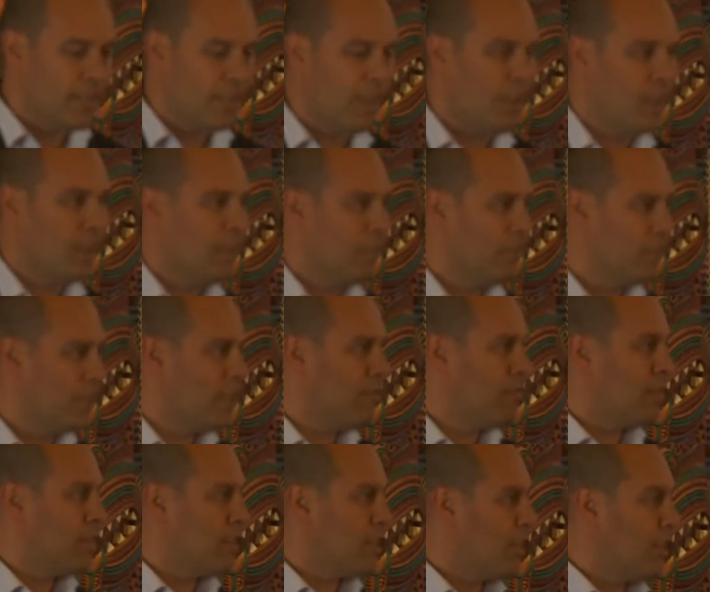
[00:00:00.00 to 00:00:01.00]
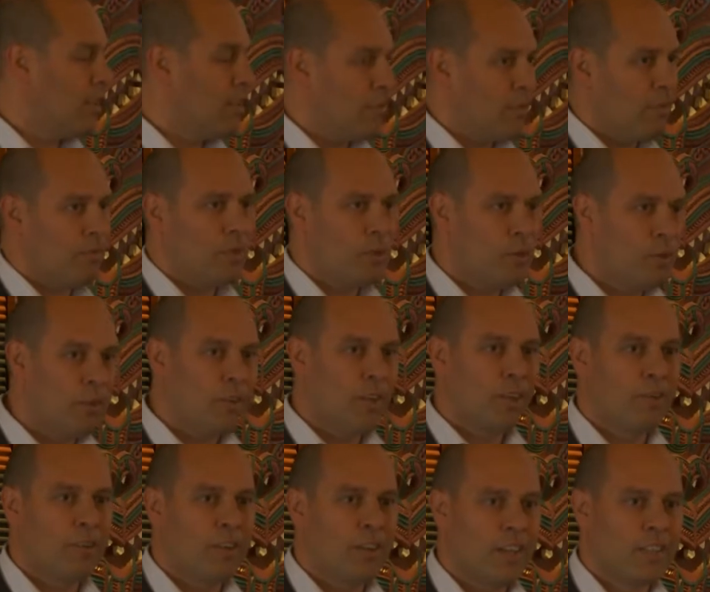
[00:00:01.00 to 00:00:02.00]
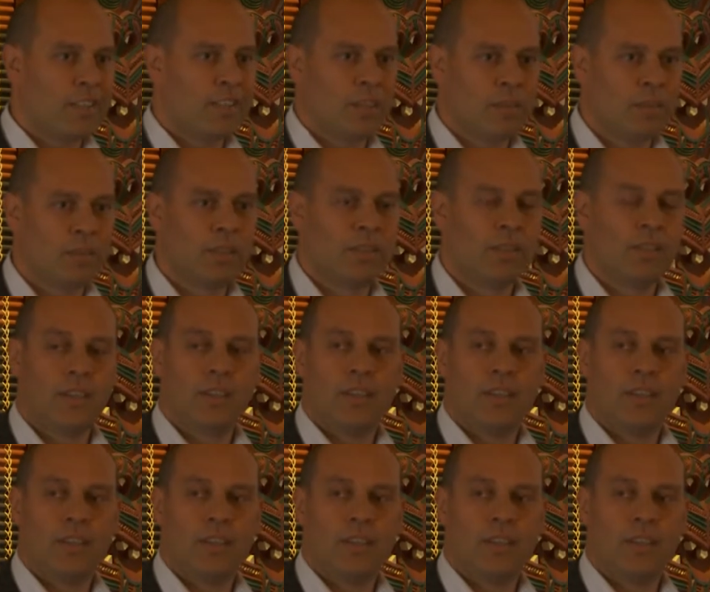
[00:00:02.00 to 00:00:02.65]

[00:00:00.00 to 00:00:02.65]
title of Chief Executive of Te Rūnanga o Ngāti Awa.